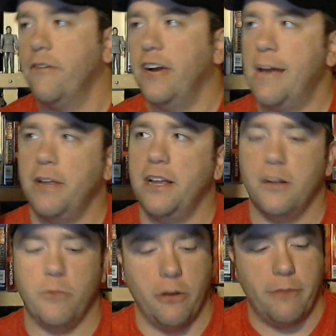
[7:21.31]
Very happy I
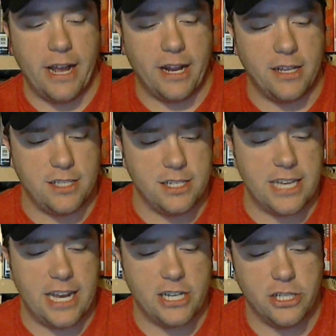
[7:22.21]
ended up going back because
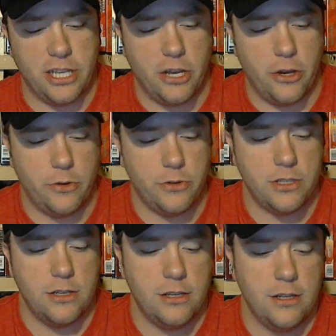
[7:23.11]
this actually
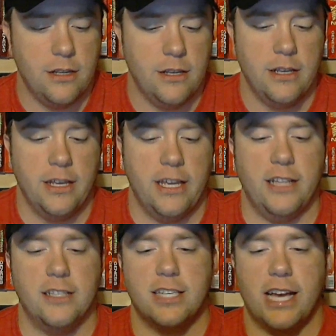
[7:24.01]
goes
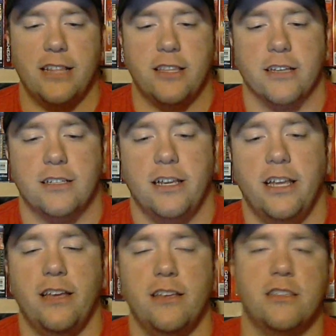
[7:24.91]
inside this.
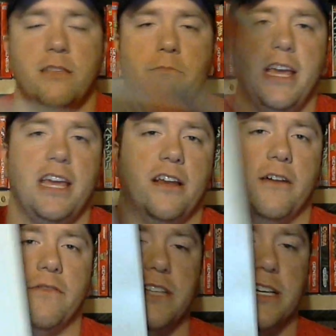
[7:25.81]
It is the making
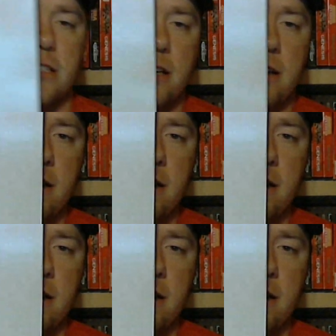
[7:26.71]
of disc.